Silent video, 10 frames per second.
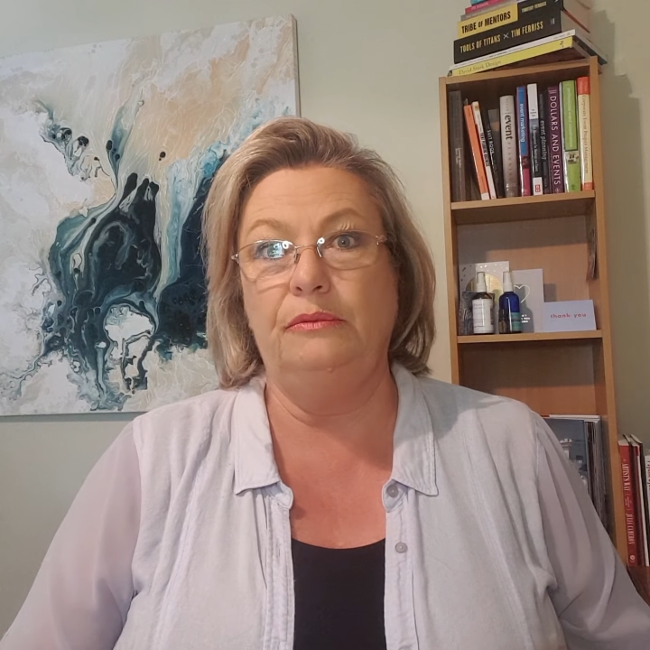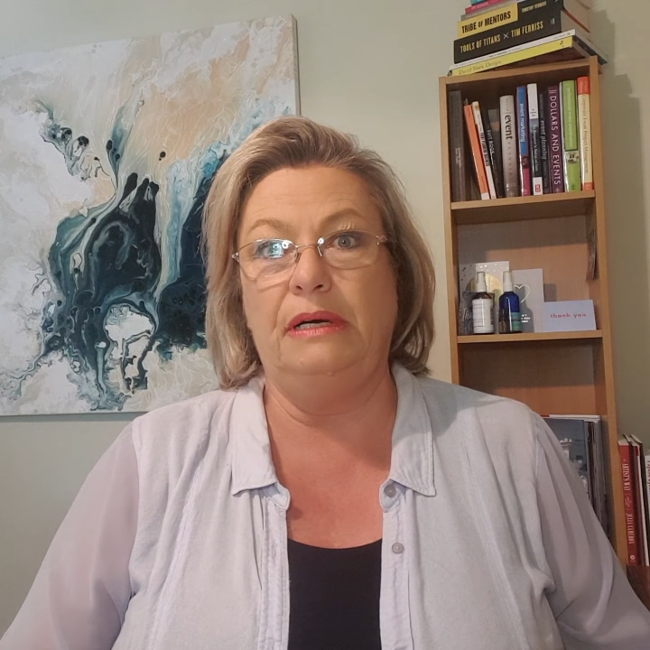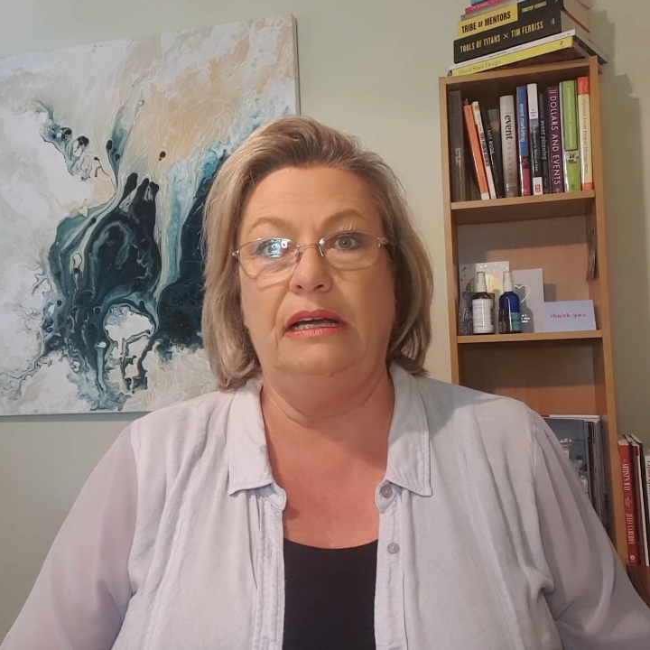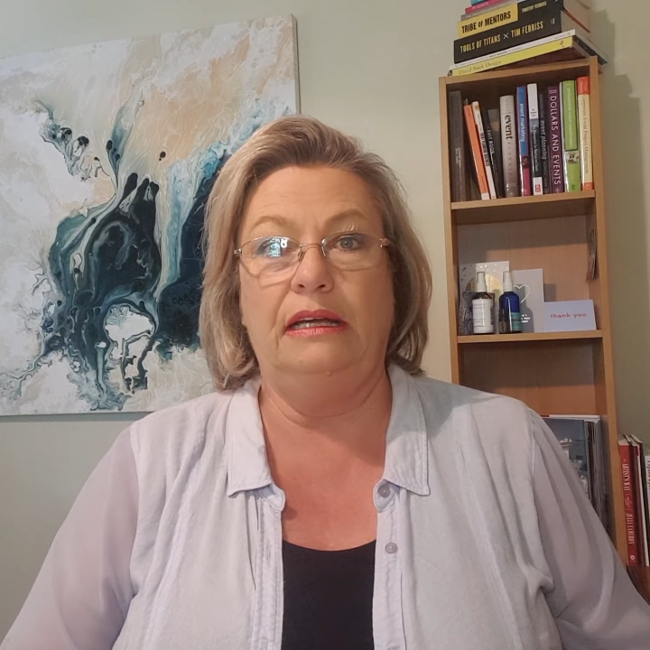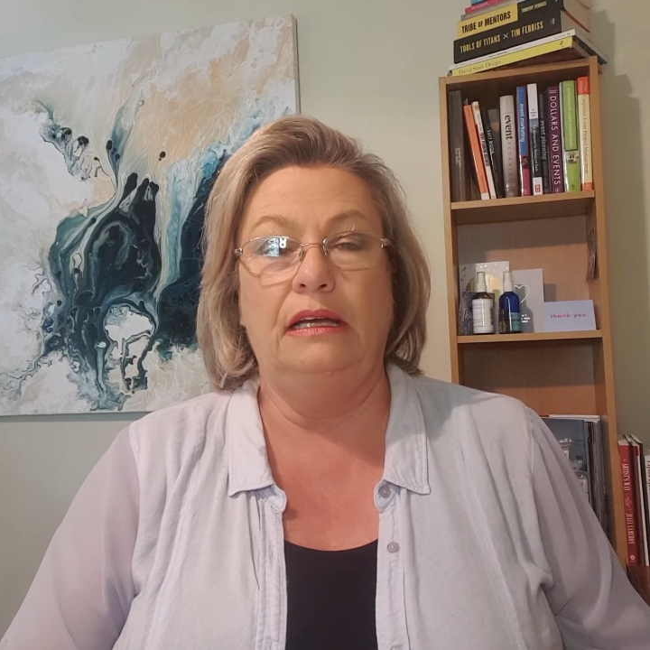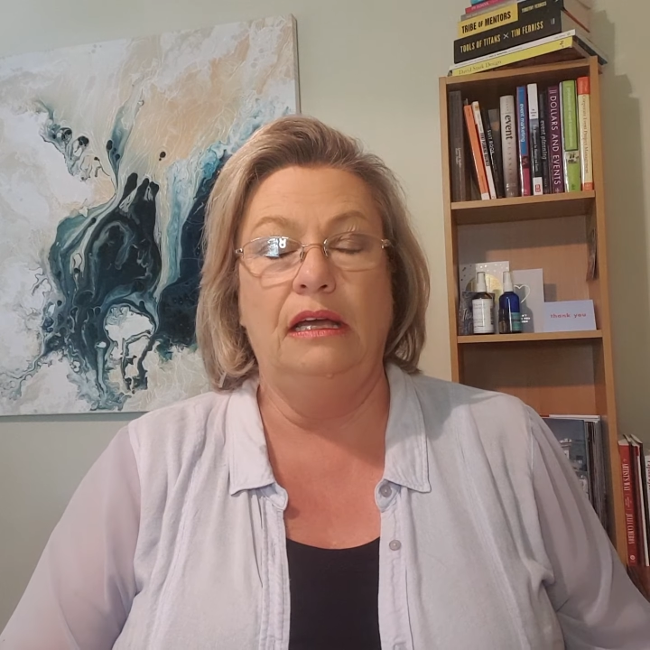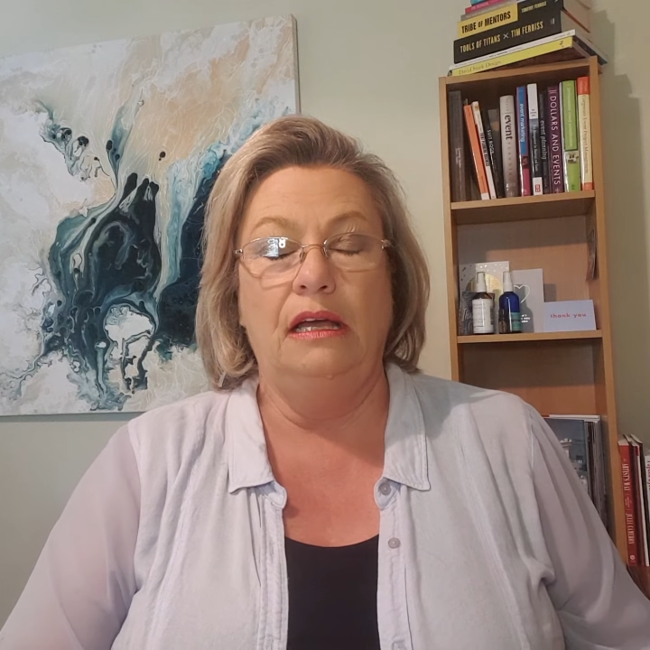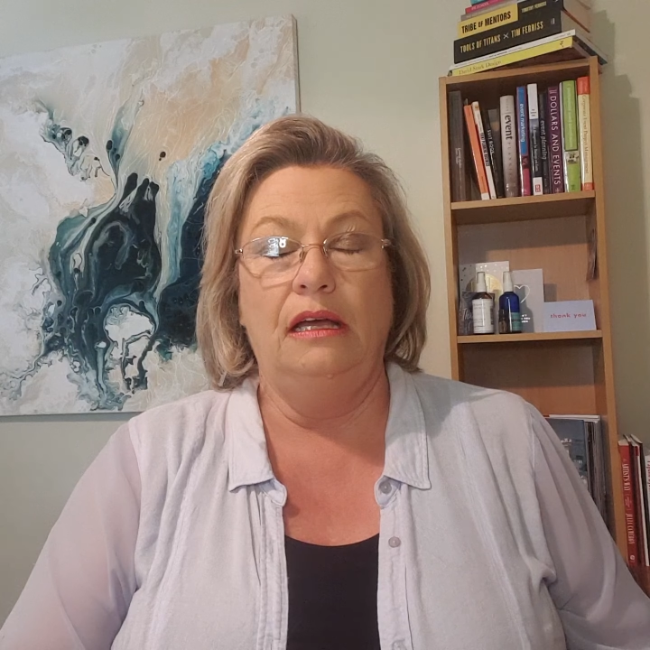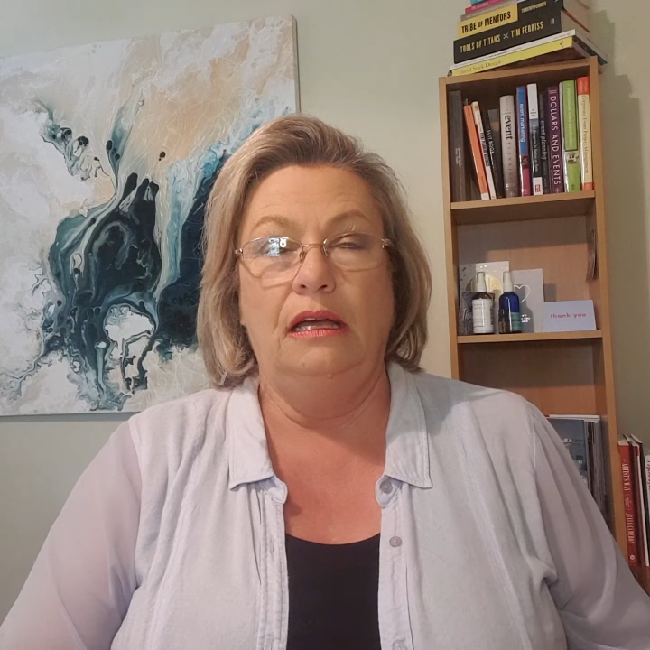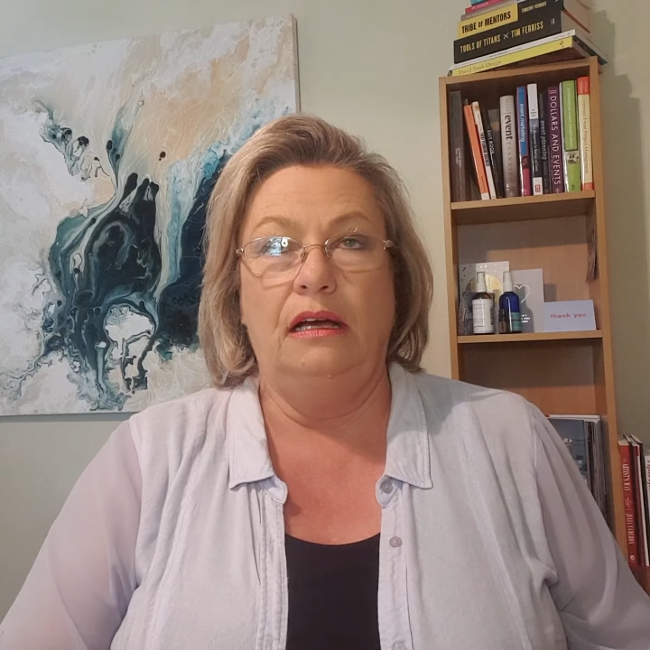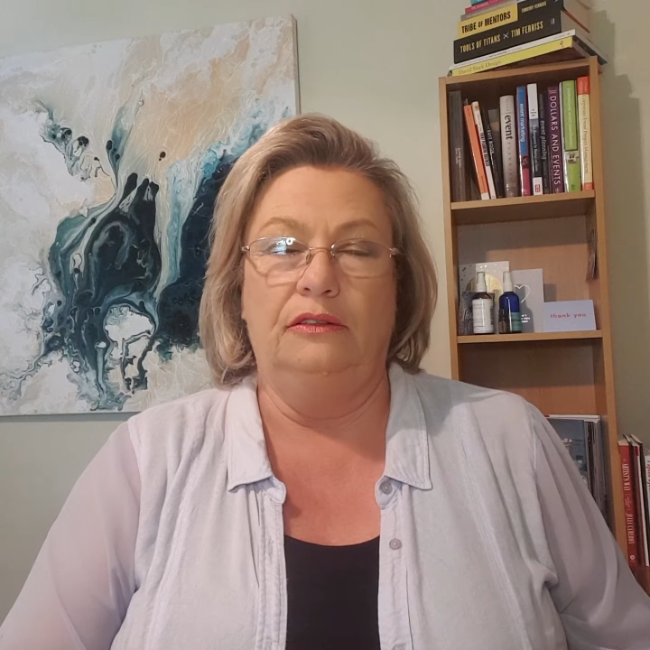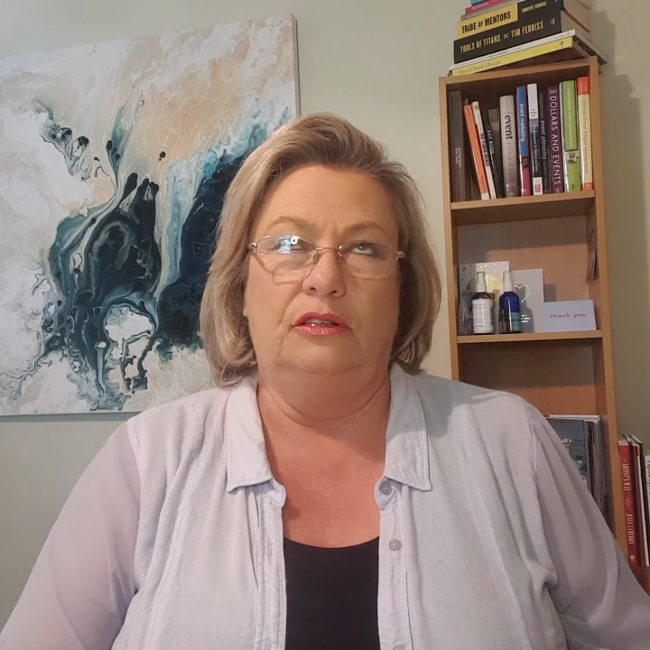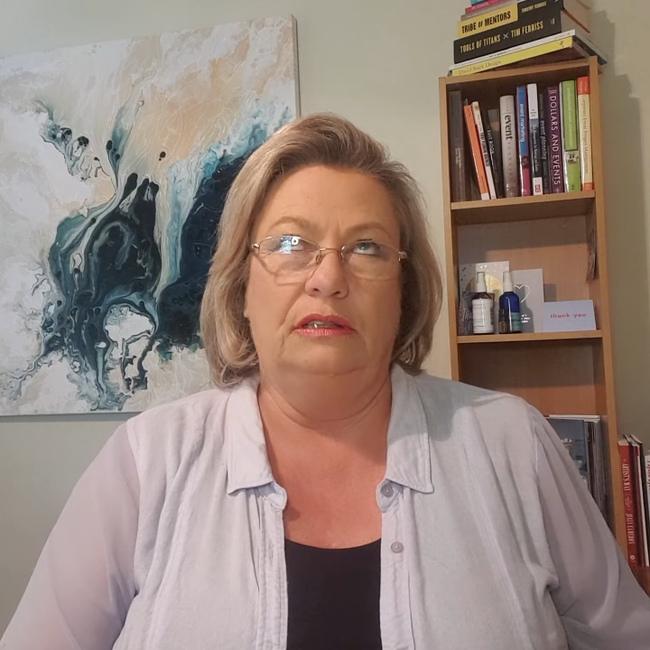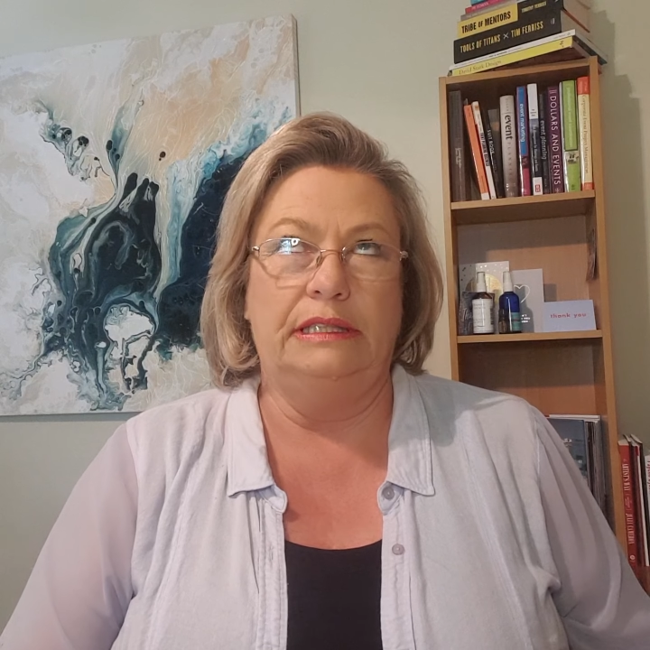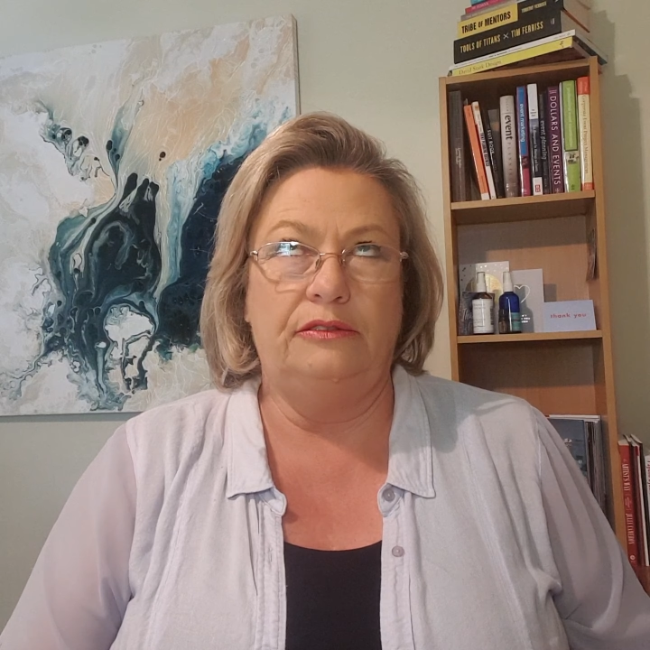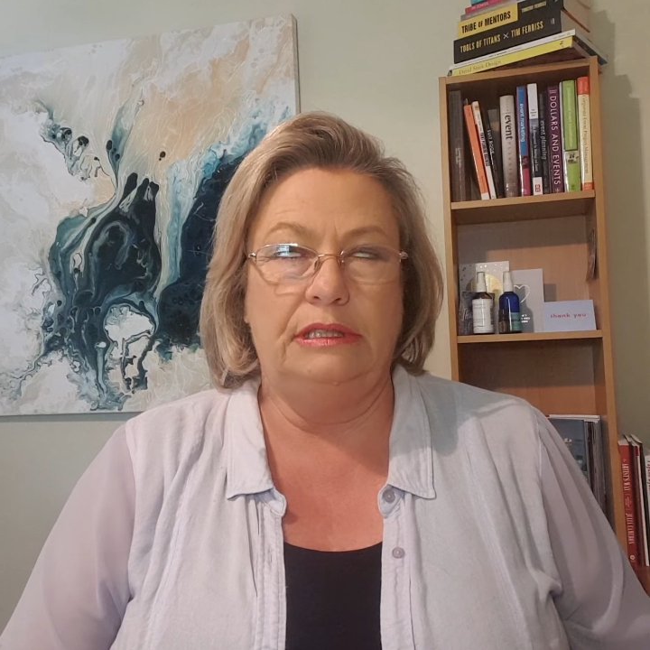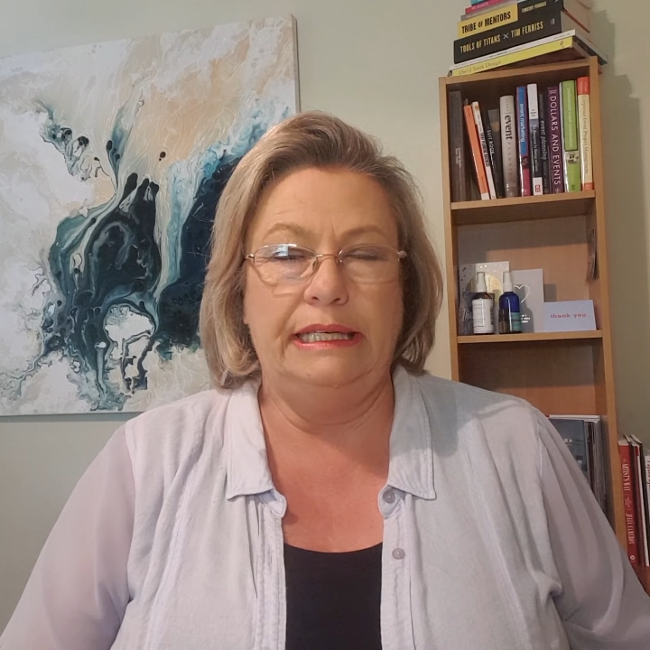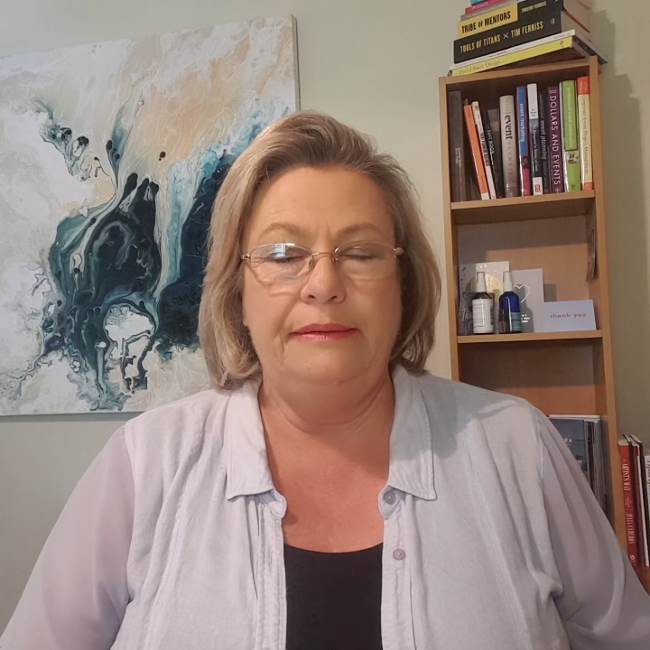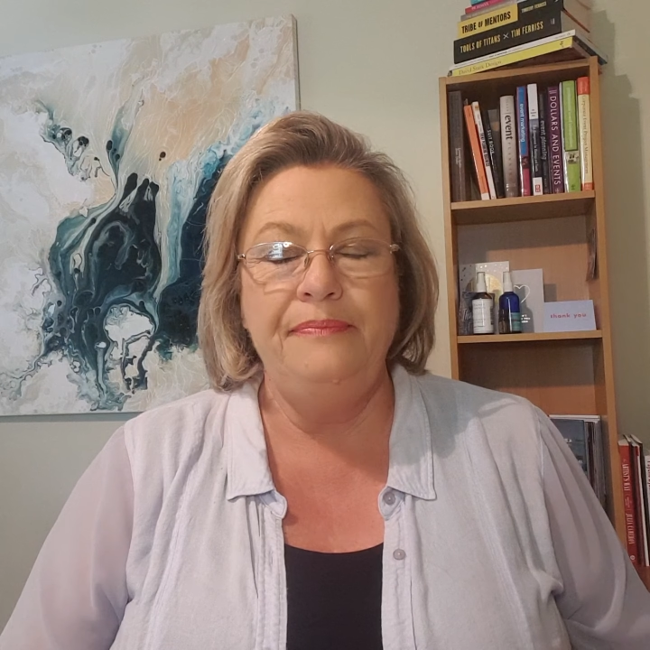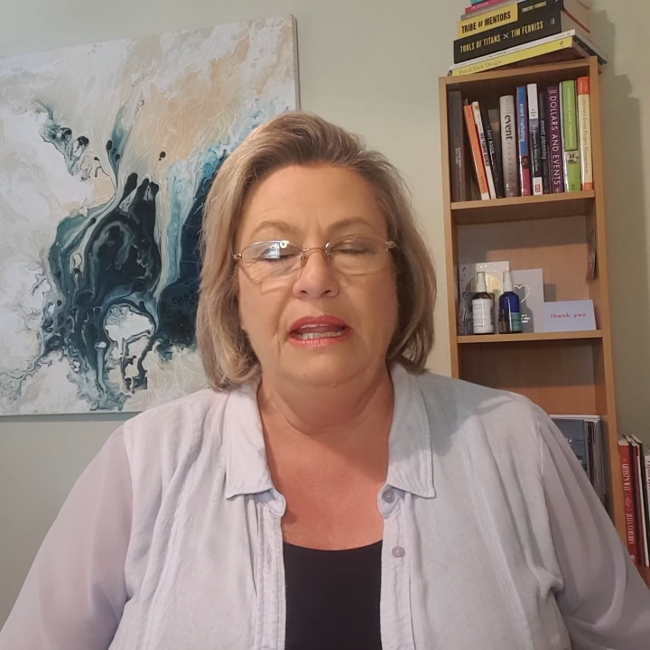not
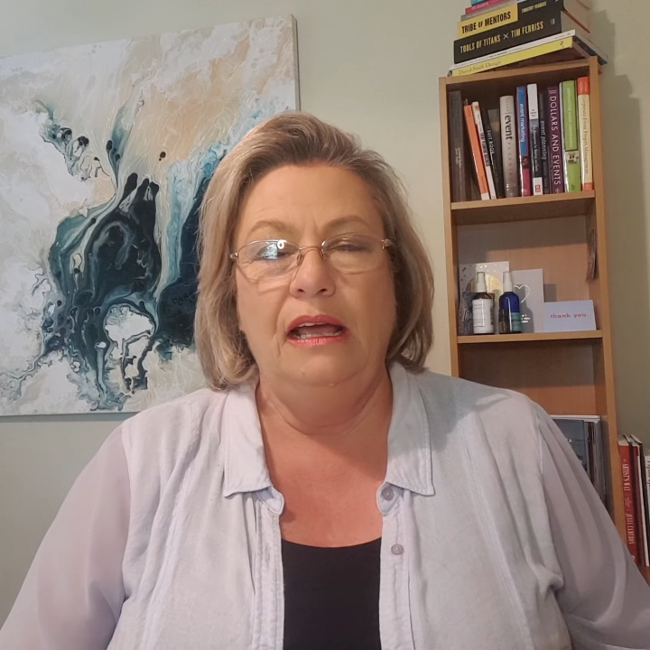literally,